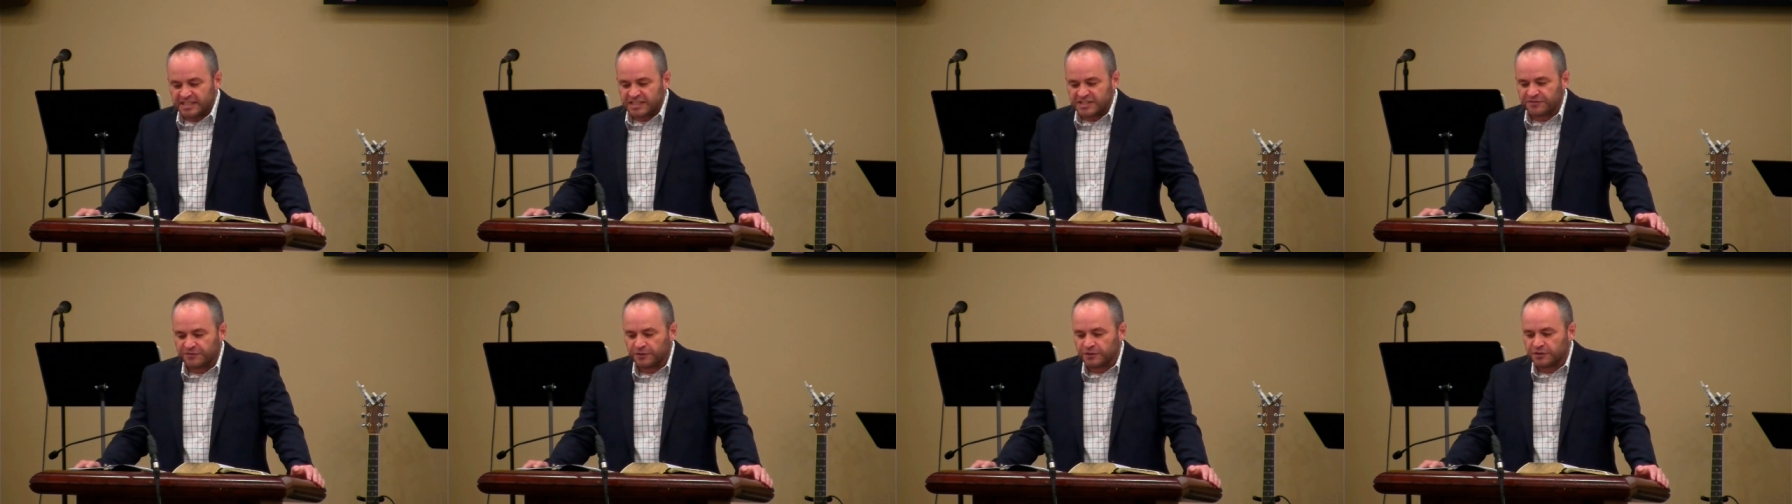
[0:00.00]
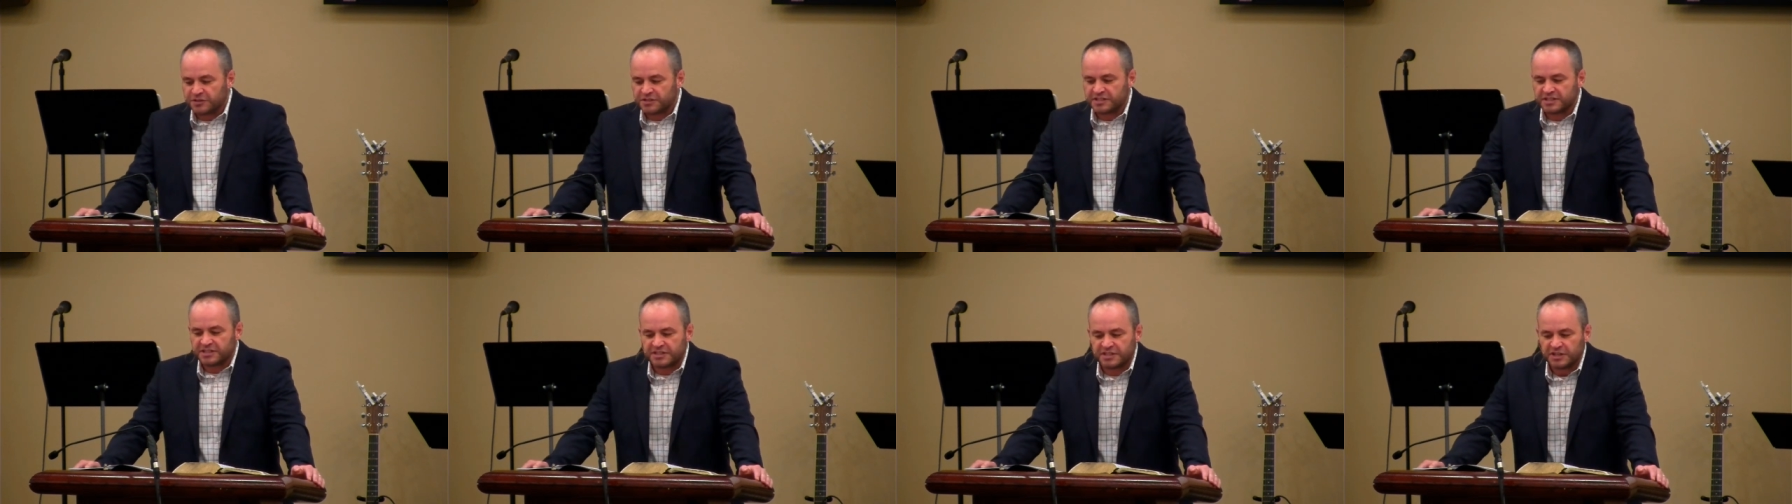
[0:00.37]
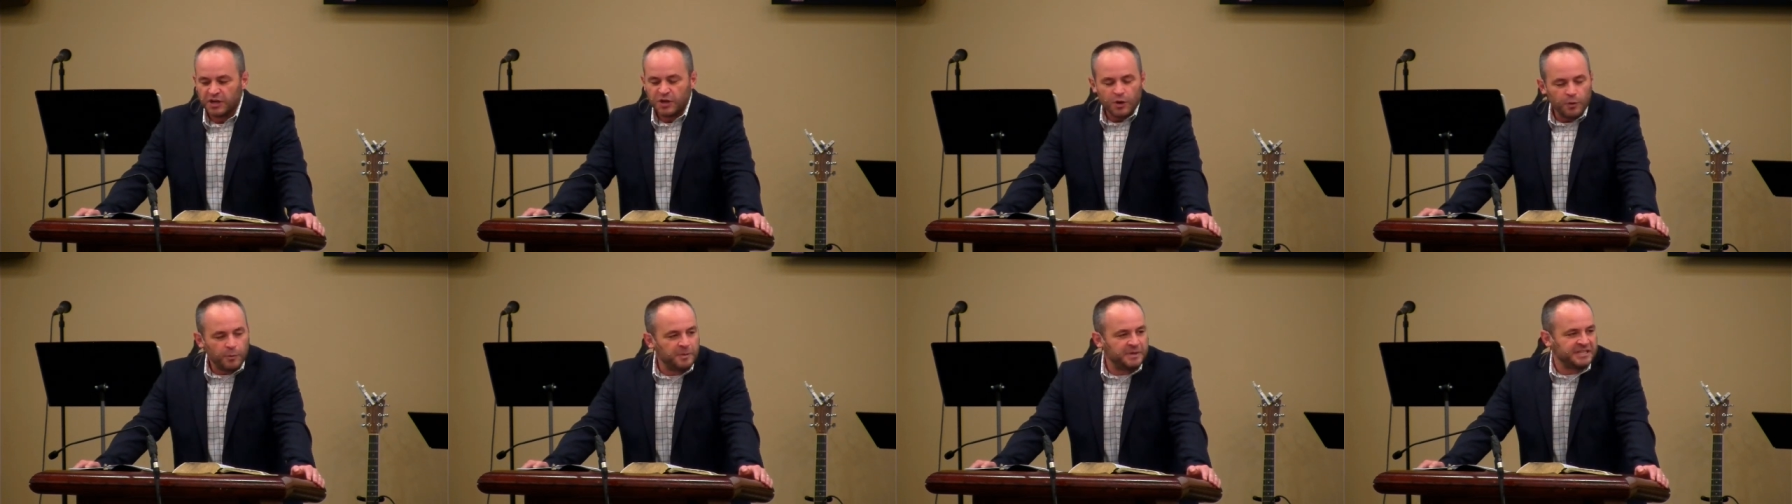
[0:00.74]
and in these
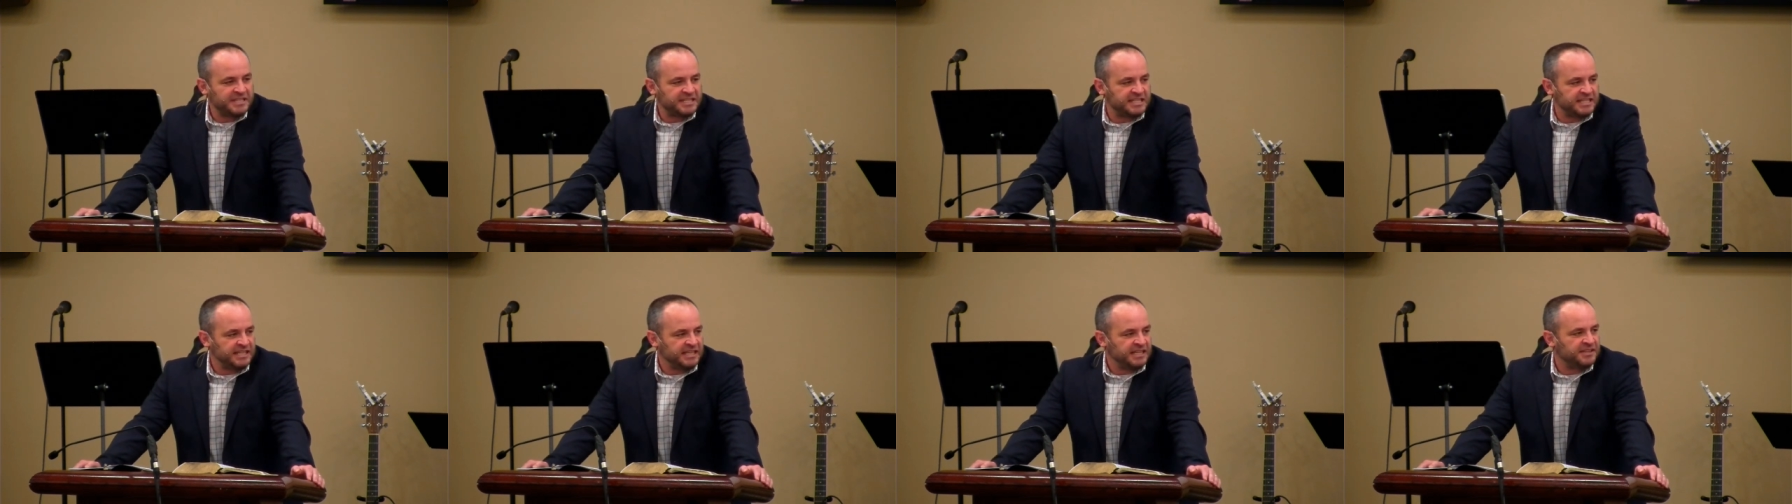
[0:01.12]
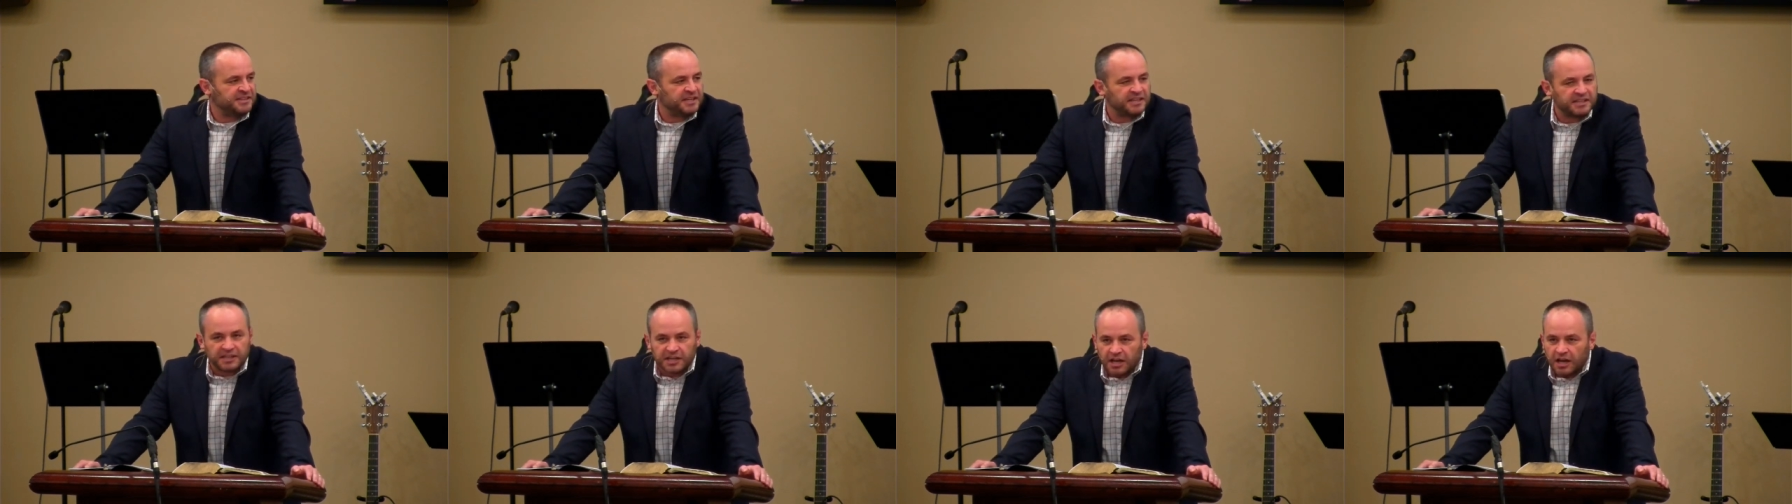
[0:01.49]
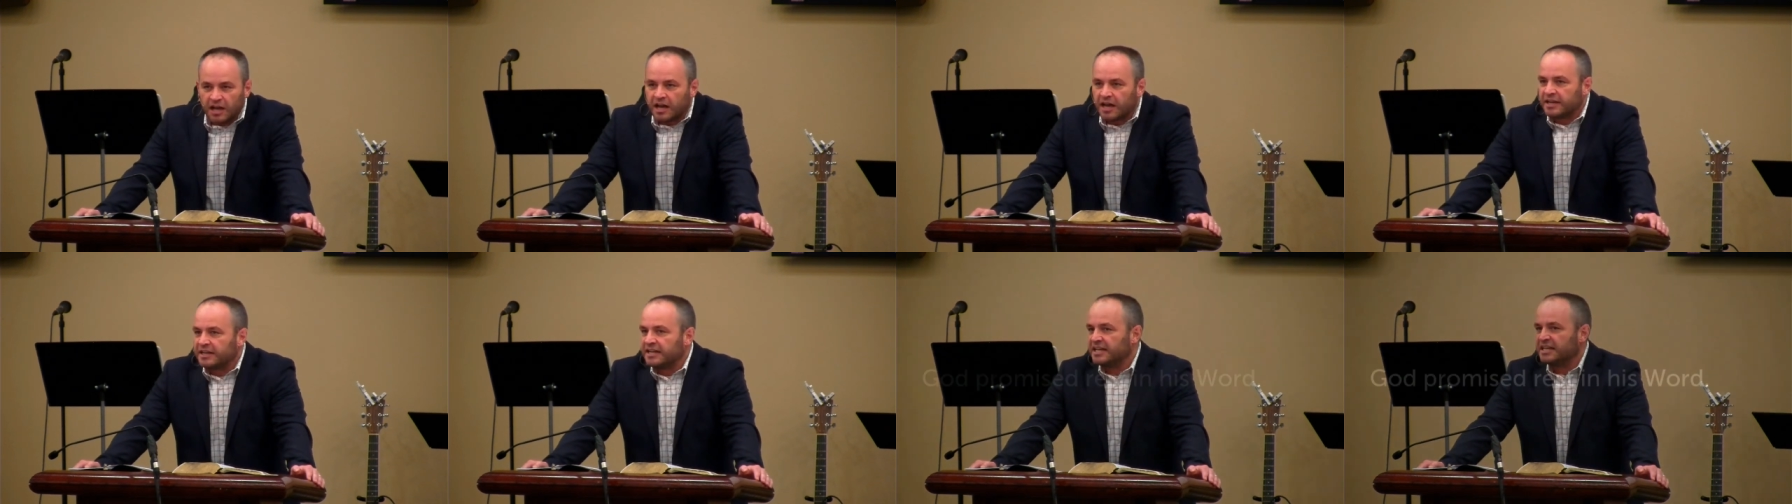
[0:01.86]
verses, we see
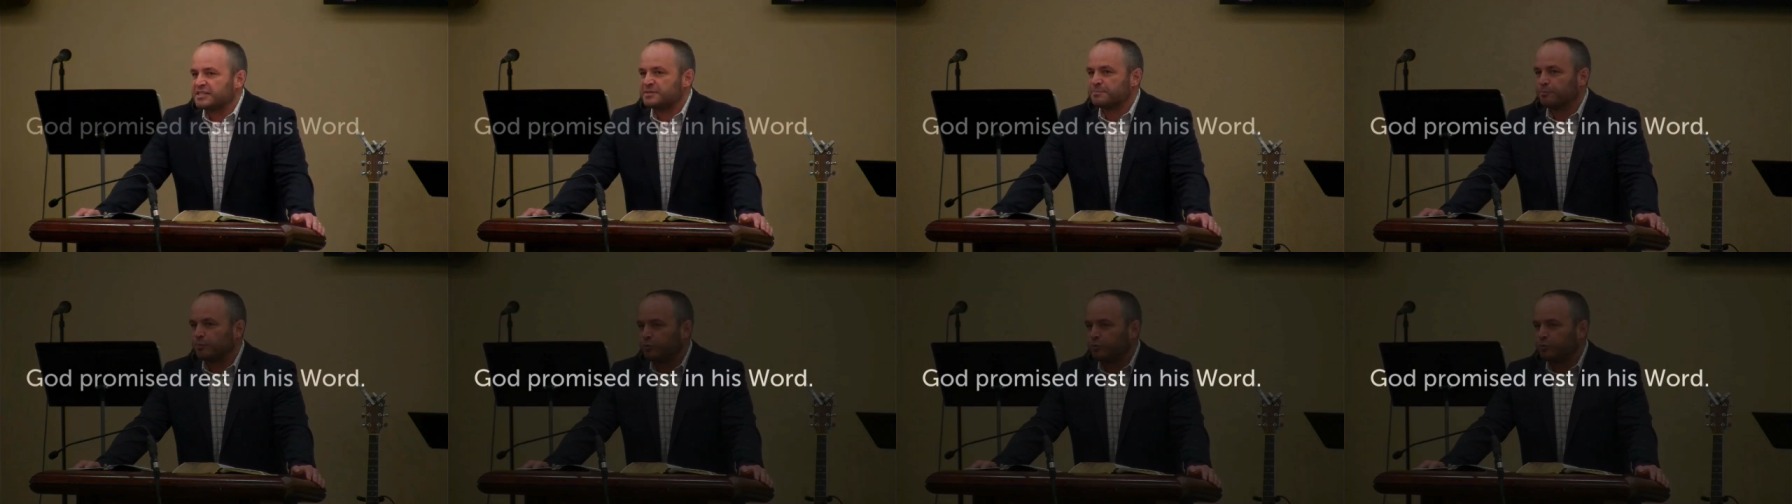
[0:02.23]
that God